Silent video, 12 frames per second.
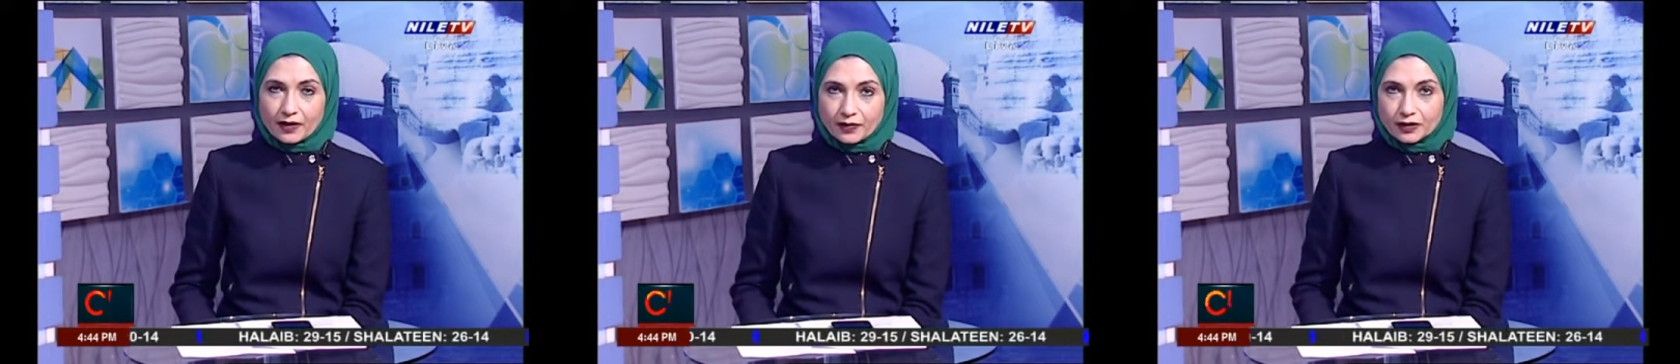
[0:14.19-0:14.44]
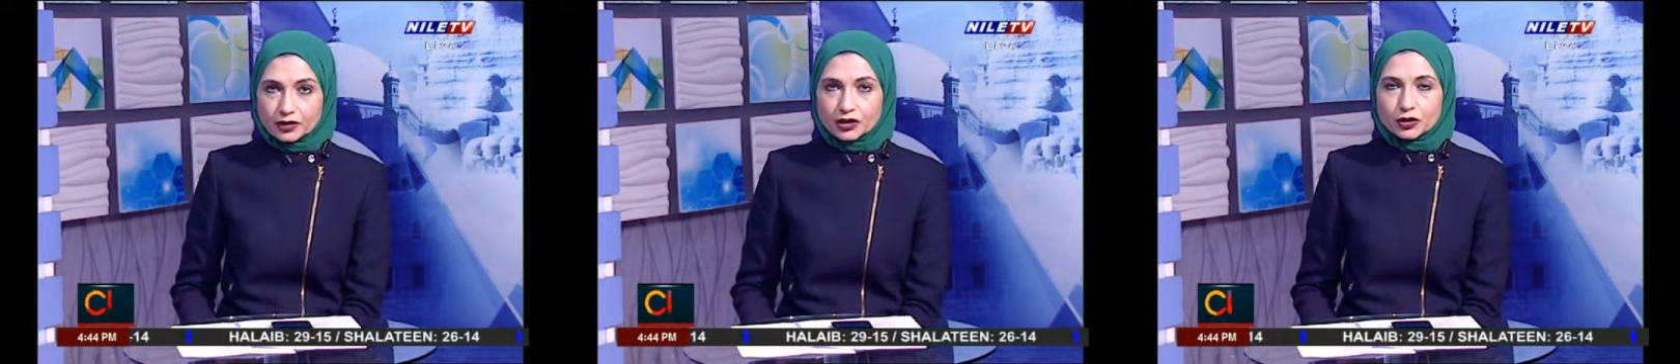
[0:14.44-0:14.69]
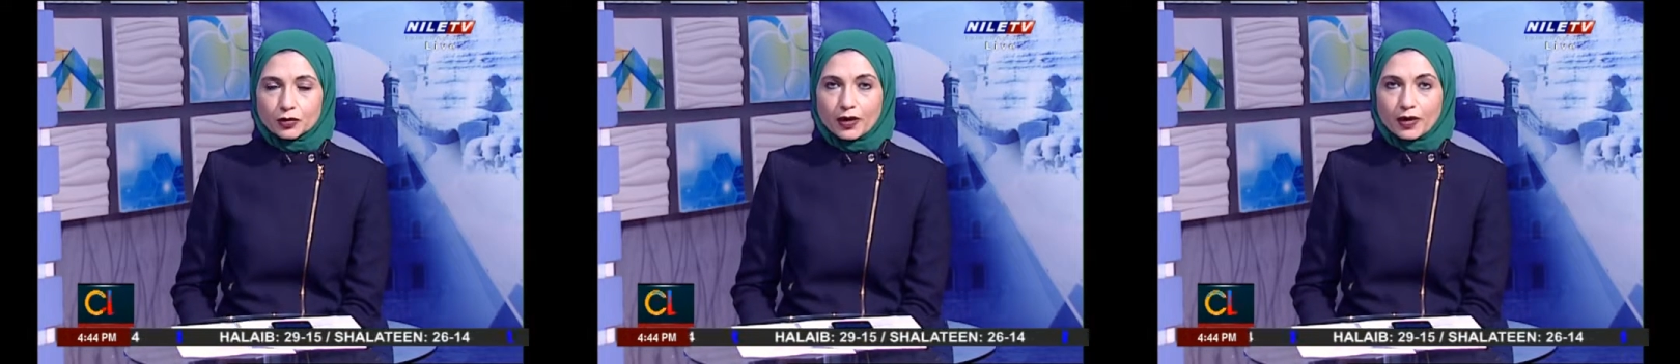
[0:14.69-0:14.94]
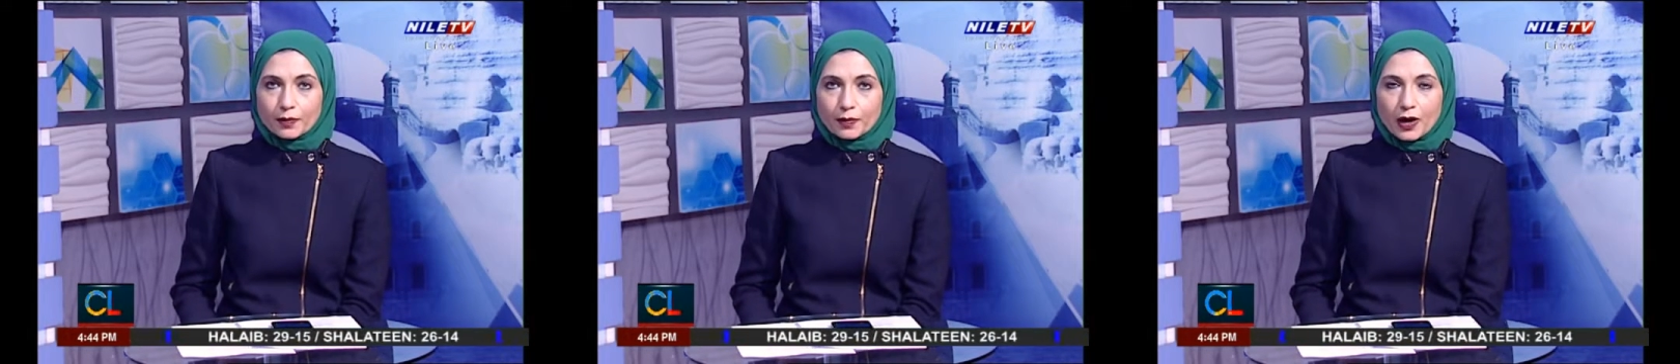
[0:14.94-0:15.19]
efforts to
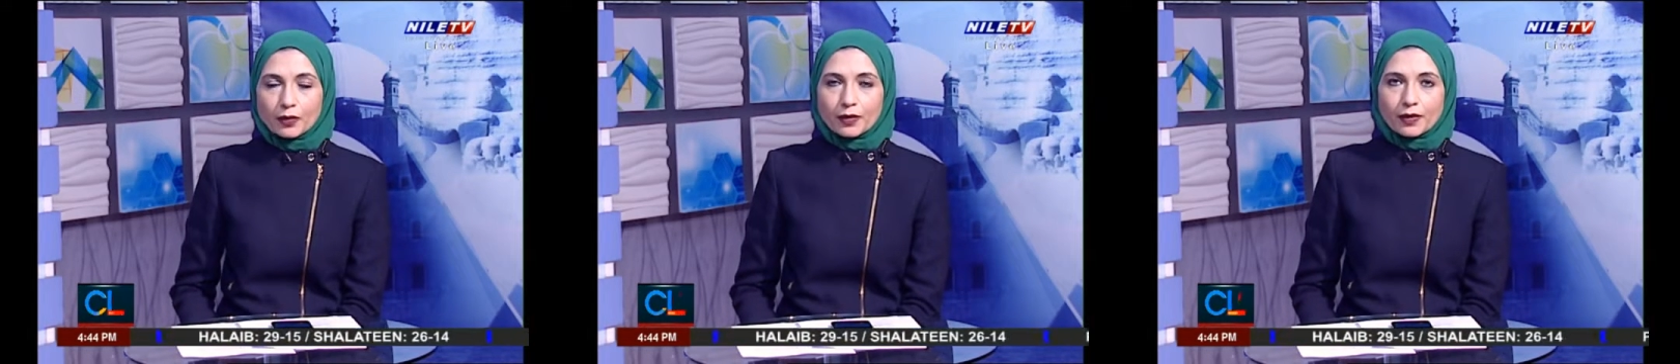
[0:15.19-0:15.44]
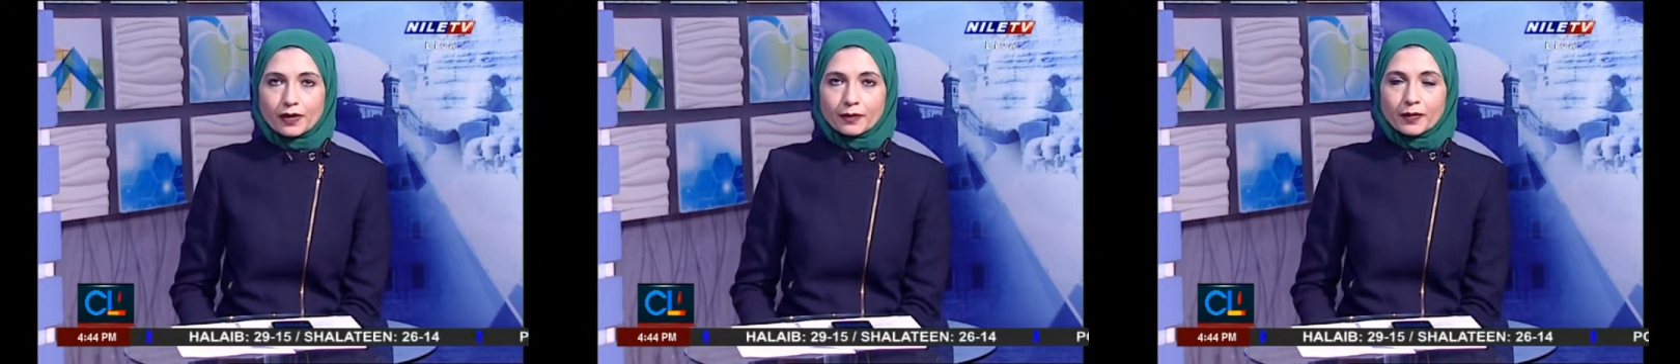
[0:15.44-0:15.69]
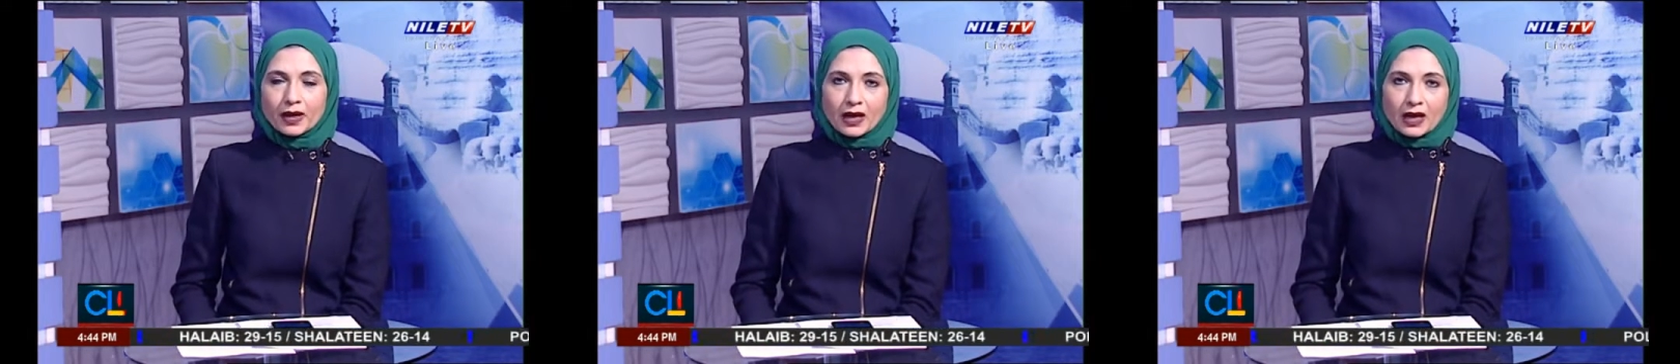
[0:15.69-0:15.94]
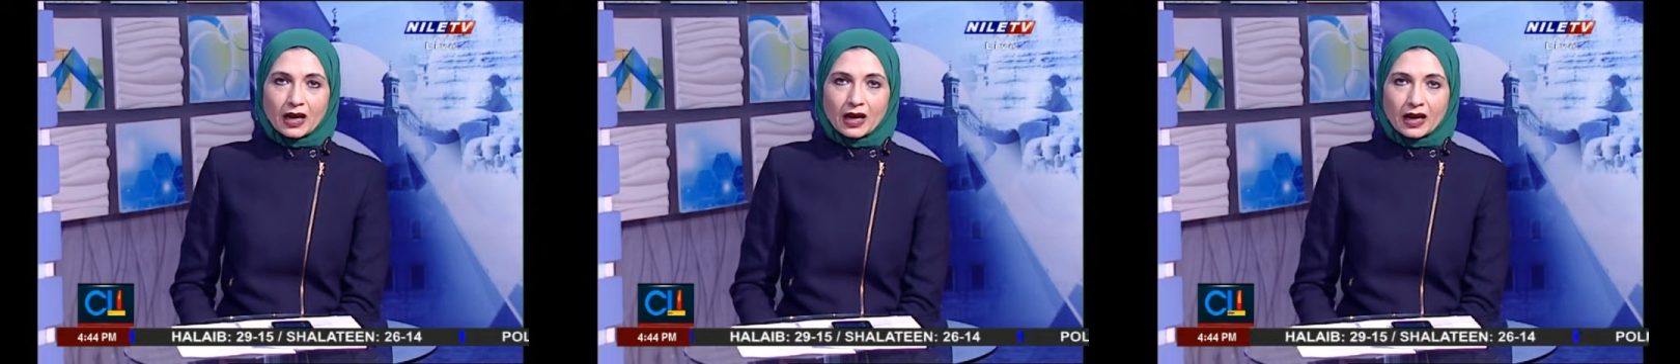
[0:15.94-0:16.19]
empower them.
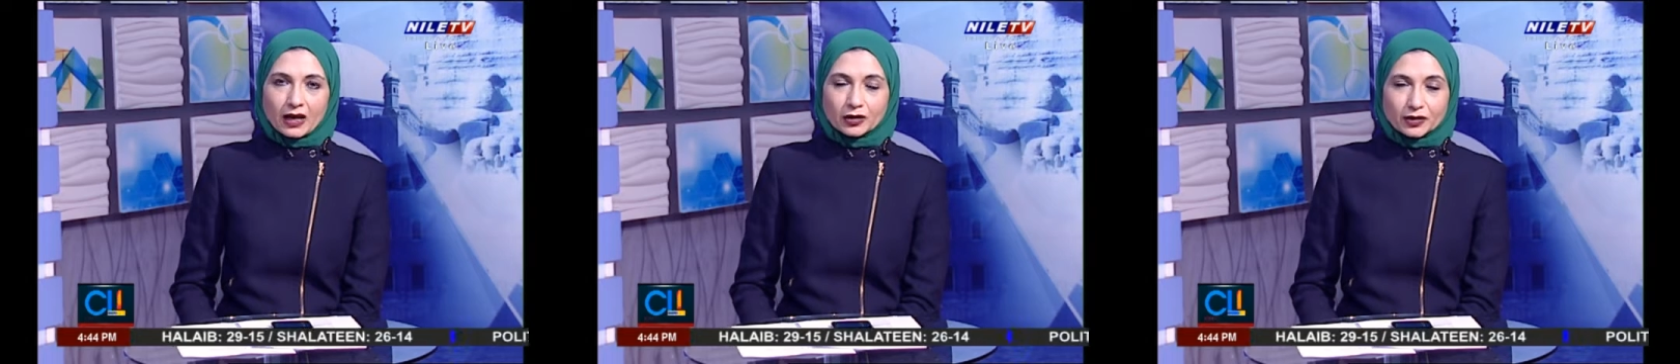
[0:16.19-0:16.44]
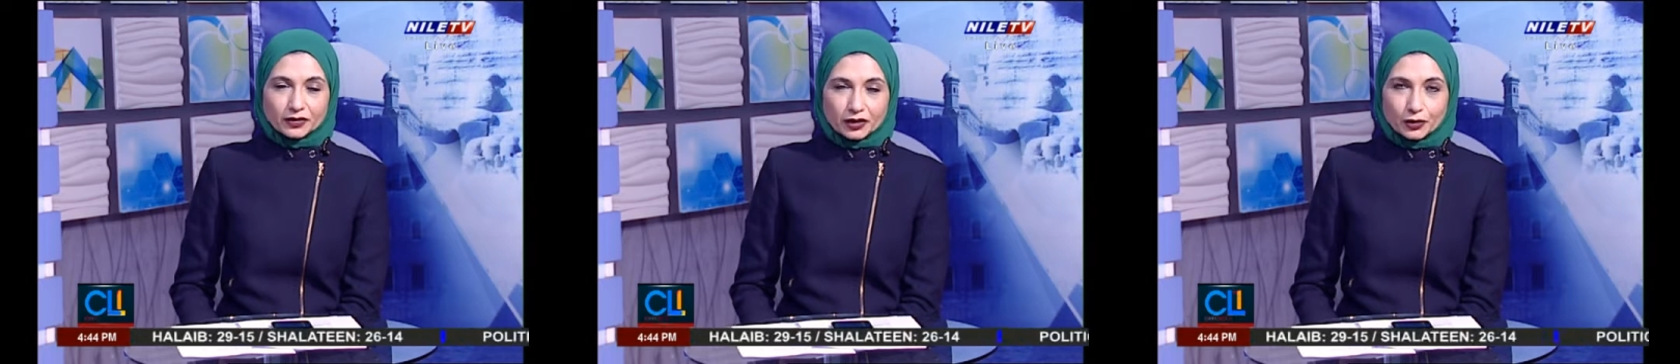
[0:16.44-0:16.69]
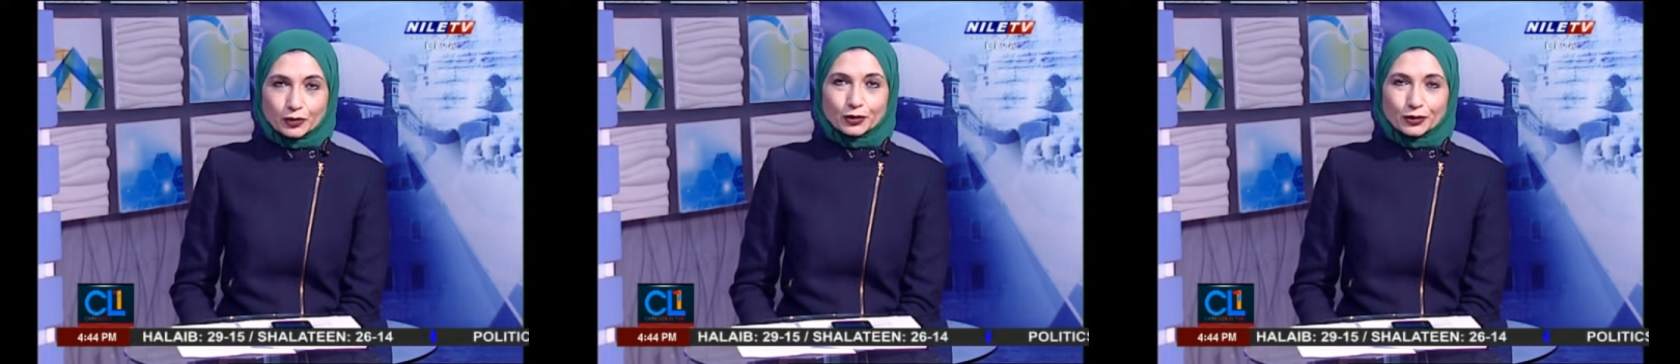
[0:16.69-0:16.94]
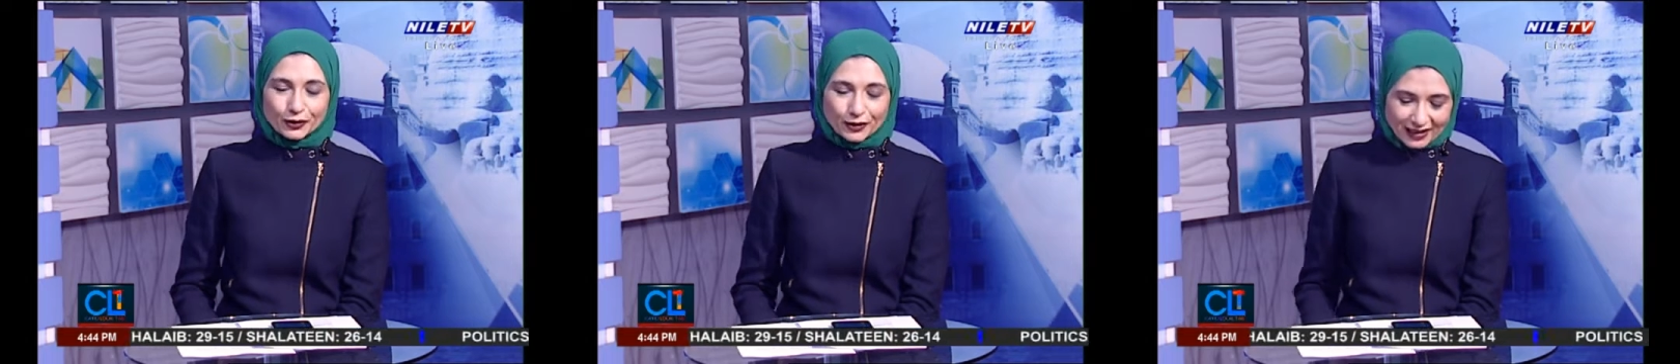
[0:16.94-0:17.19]
Uh, good afternoon,
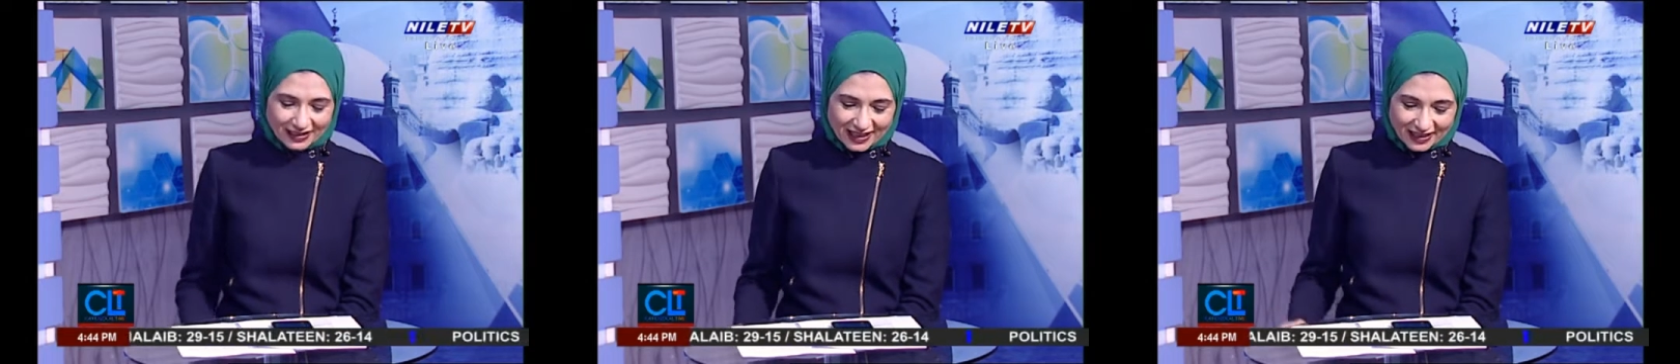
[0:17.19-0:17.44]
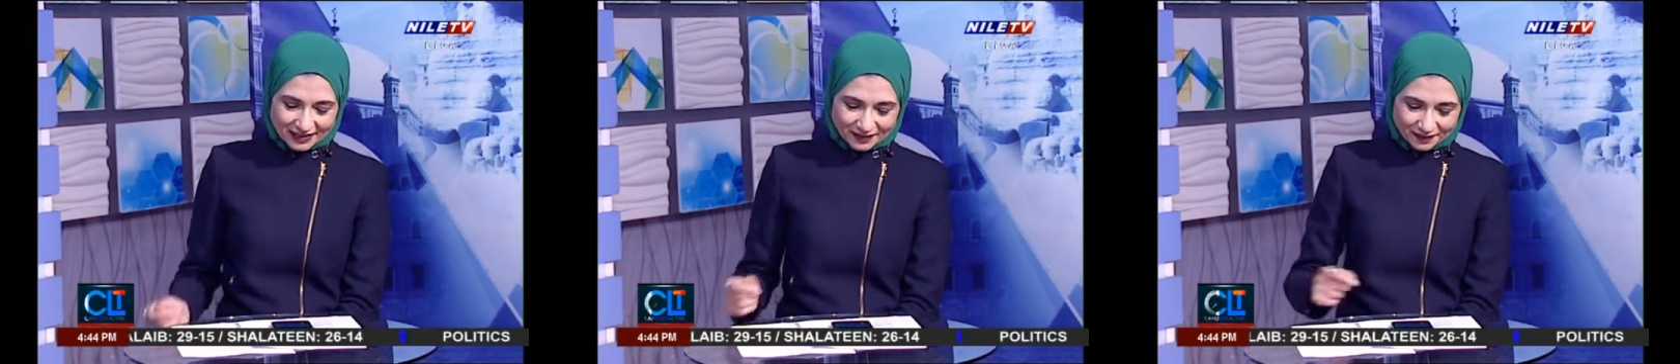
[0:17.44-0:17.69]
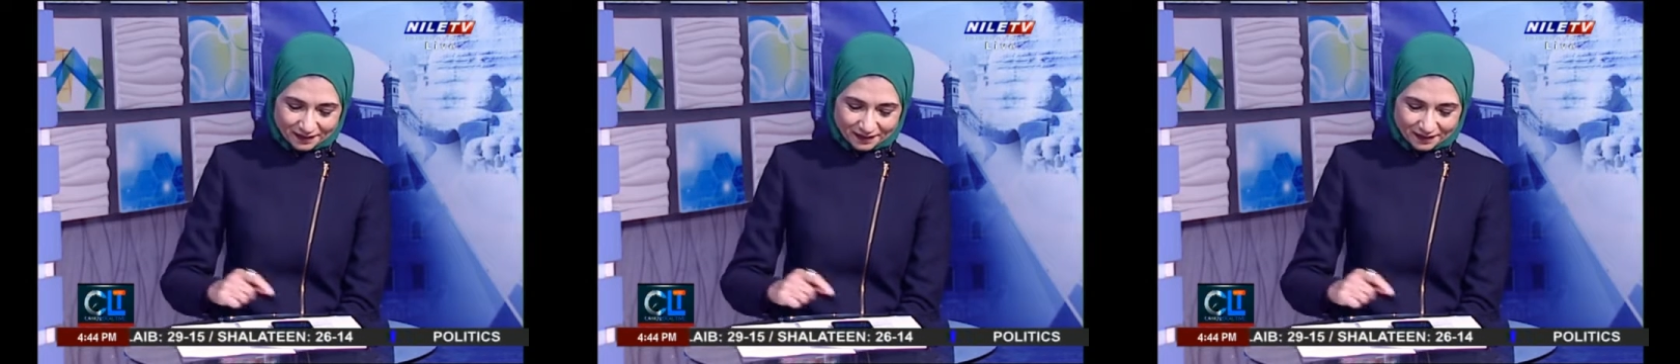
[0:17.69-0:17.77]
Dr. Nadia.